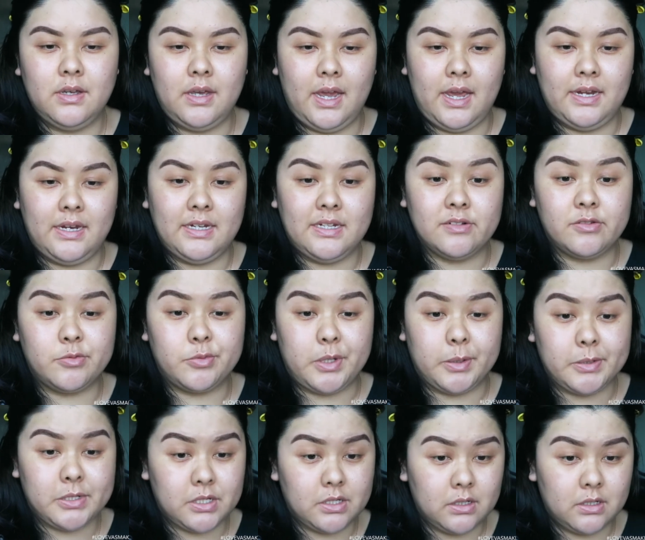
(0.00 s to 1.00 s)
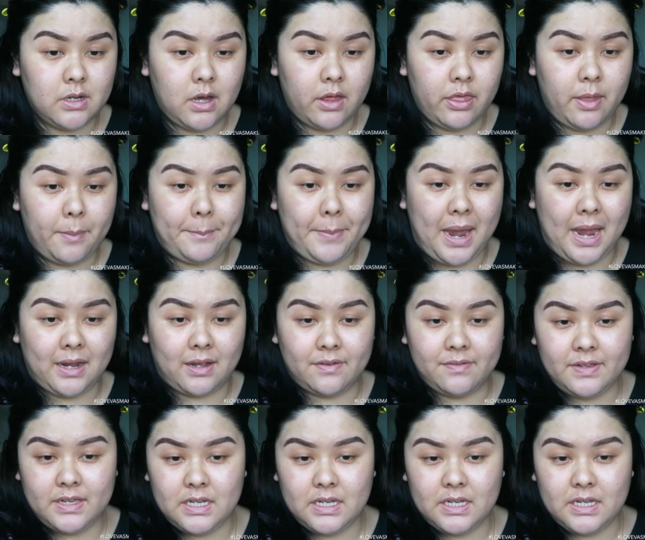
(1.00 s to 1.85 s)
any description on the back of